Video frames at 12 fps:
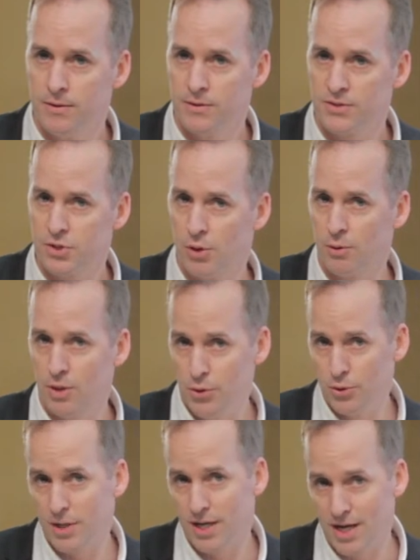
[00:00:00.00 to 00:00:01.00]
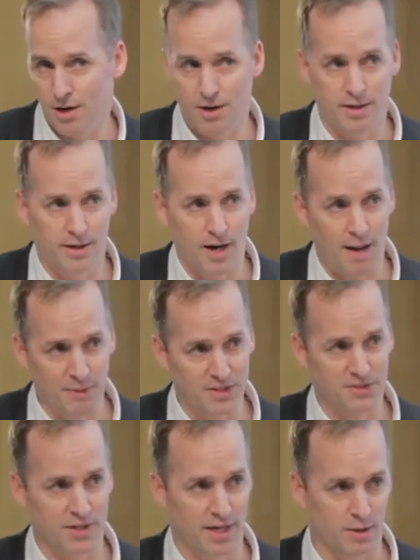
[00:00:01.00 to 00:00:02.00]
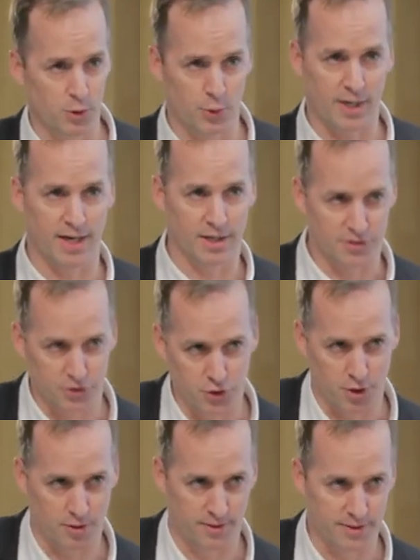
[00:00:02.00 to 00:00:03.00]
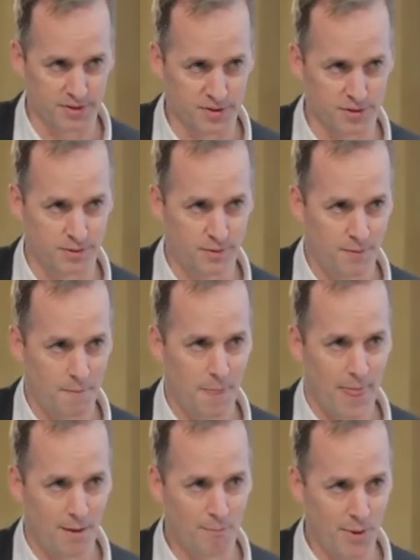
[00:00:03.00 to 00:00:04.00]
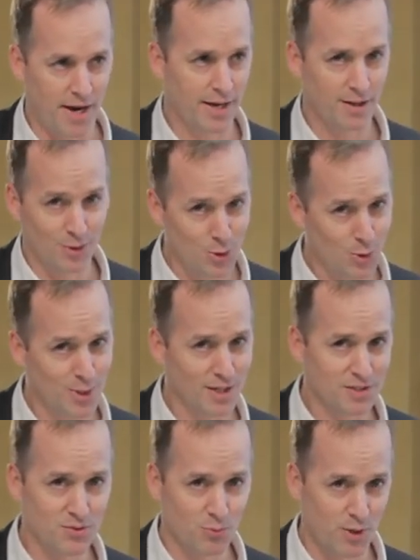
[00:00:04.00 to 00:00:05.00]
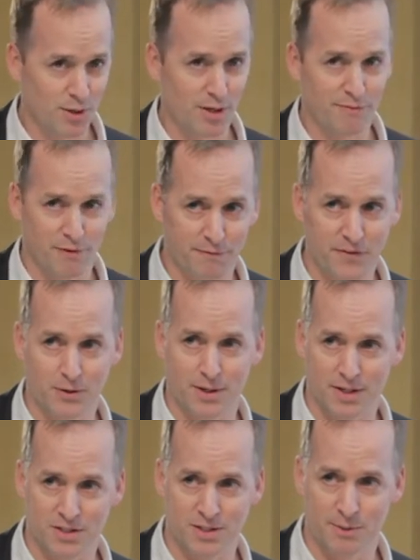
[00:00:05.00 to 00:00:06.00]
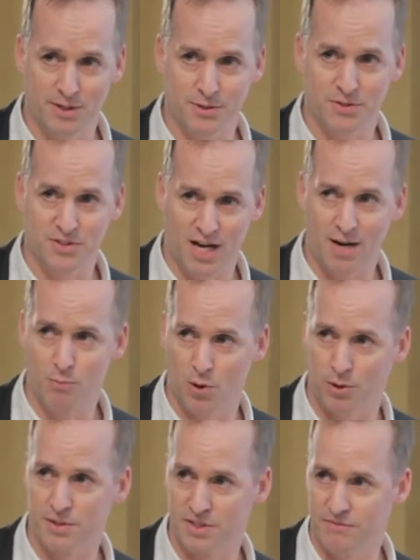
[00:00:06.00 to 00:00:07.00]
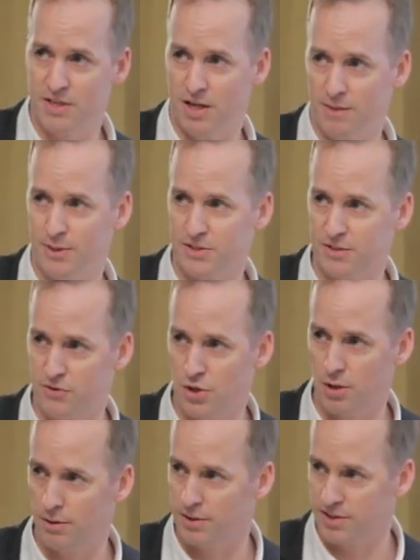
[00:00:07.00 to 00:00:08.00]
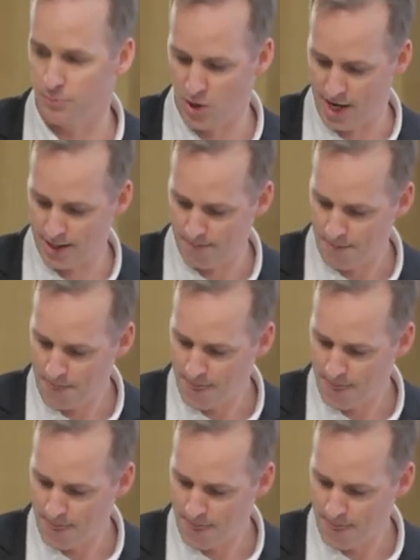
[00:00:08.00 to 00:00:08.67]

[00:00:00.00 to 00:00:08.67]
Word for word: So Luke here, I'm not saying Luke is a journalist, but Luke is really fulfilling some of those same roles of the elements of journalism, right?